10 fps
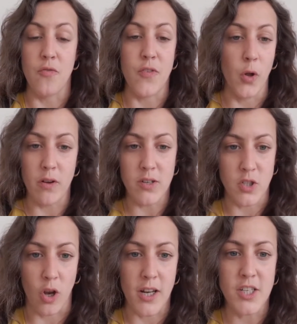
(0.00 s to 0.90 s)
fill those
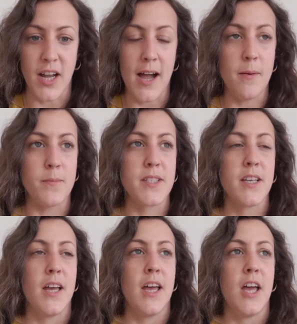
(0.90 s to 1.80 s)
knowledge gaps.
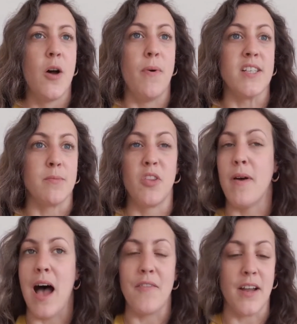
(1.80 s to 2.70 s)
But some of them
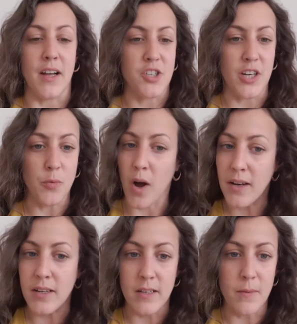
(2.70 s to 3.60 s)
haven't actually
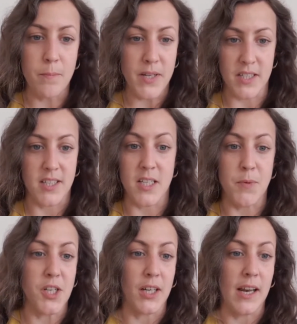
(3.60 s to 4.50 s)
run businesses,
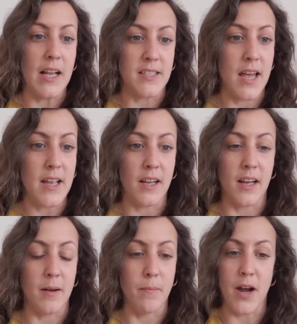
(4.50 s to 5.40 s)
particularly, let's say,
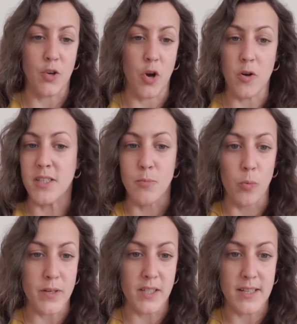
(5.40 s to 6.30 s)
kind of micro and small
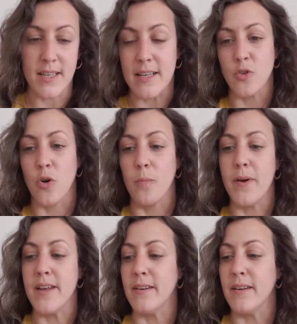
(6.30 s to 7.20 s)
businesses, or
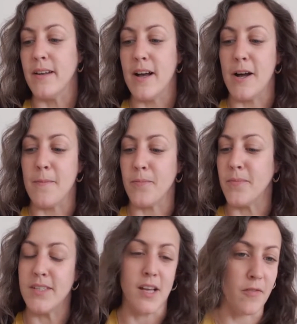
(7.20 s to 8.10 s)
been
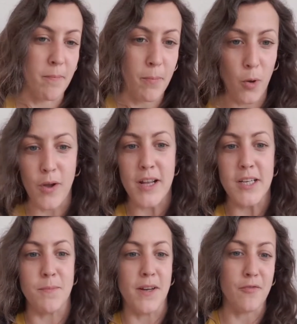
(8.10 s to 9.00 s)

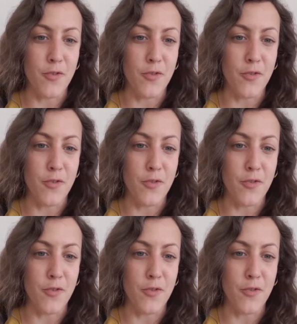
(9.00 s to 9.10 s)
self-employed, been a